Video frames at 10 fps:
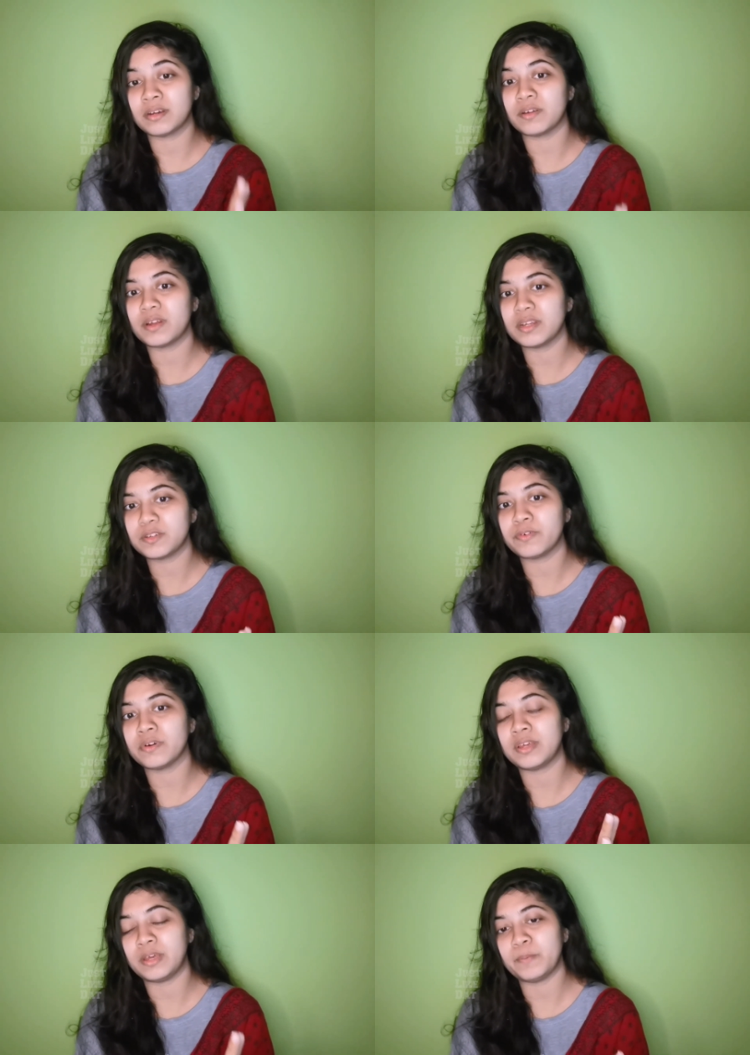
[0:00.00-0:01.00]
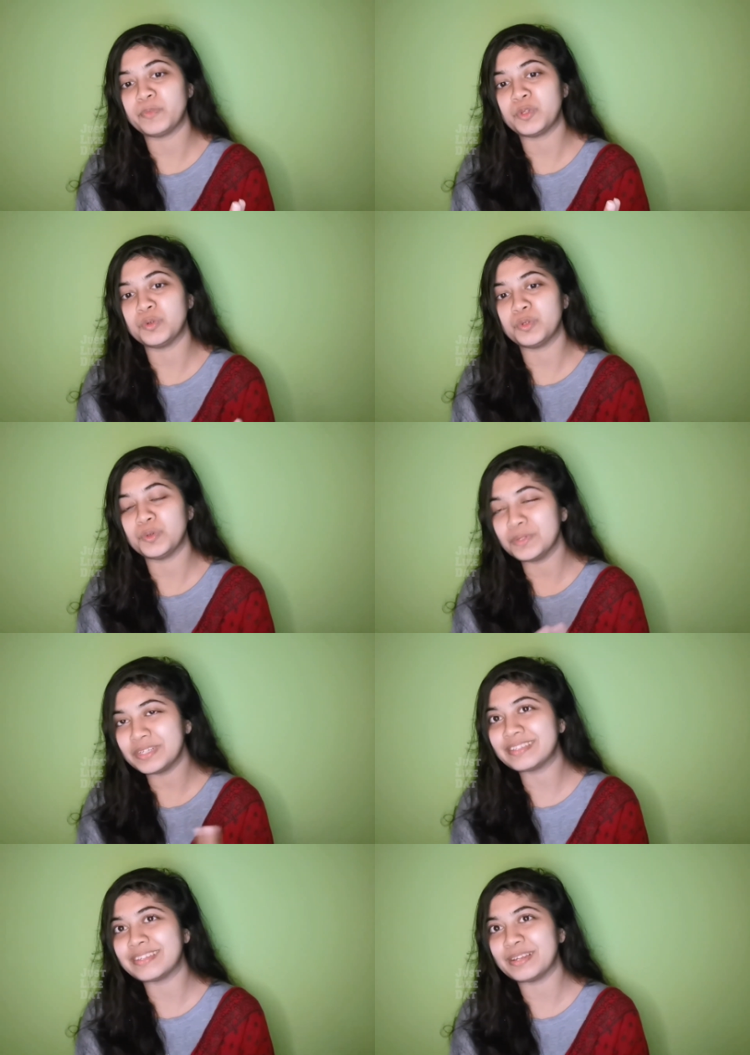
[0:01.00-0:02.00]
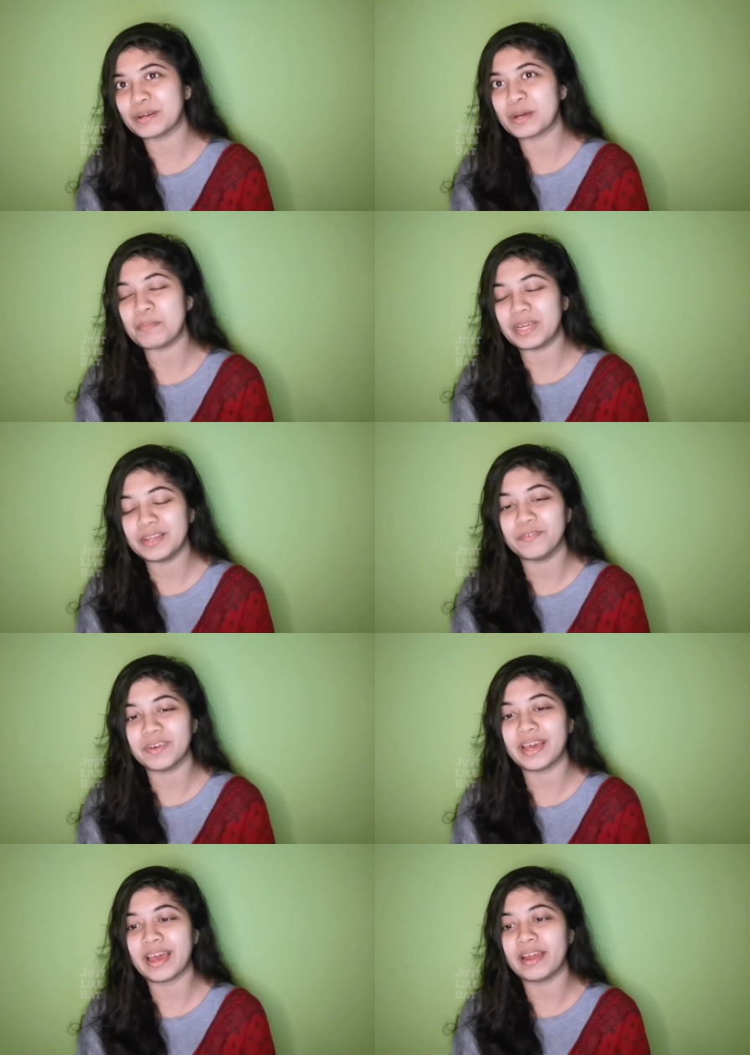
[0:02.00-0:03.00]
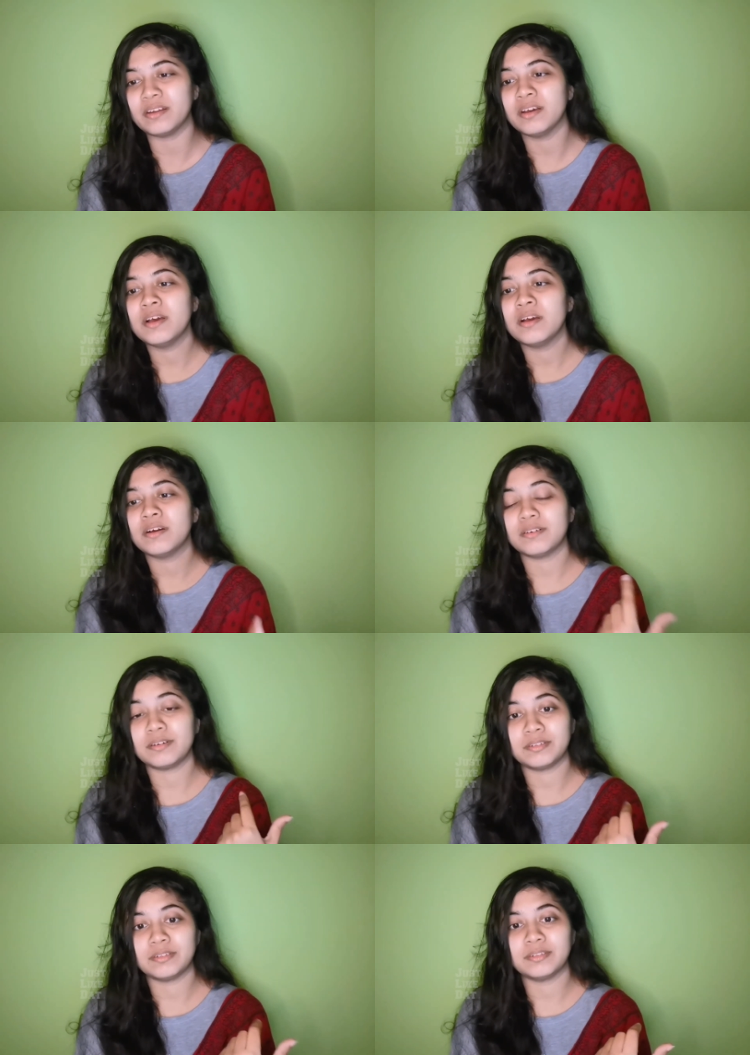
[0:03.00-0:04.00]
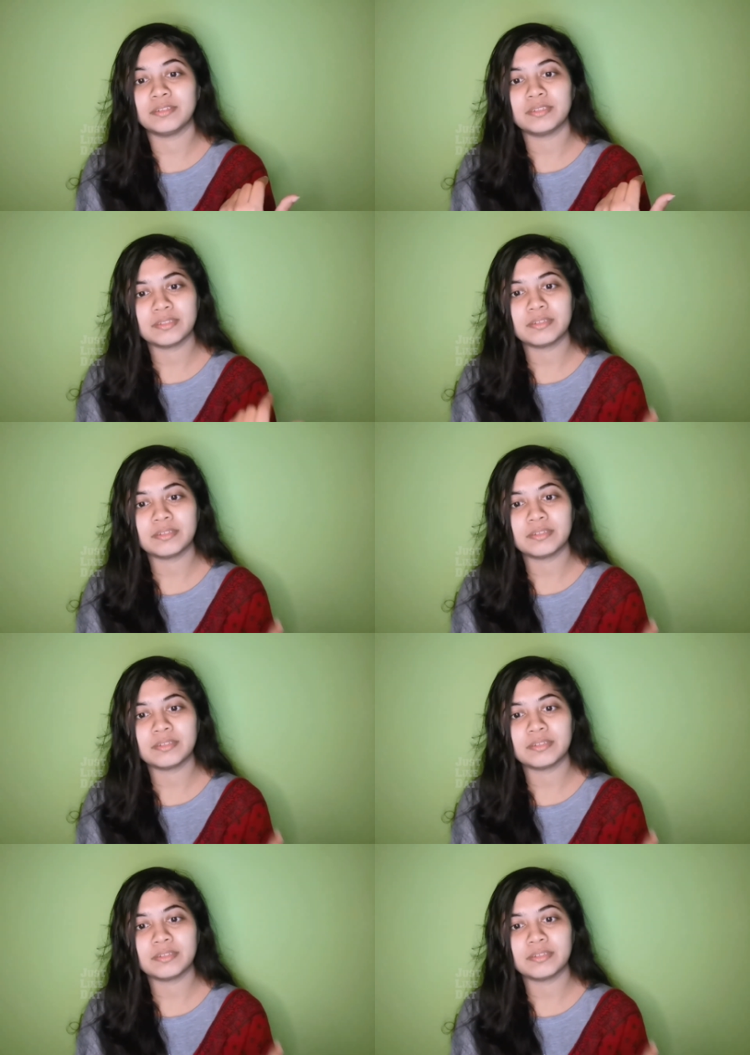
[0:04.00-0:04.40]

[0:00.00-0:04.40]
courage for him to do this in a comedy way and uh,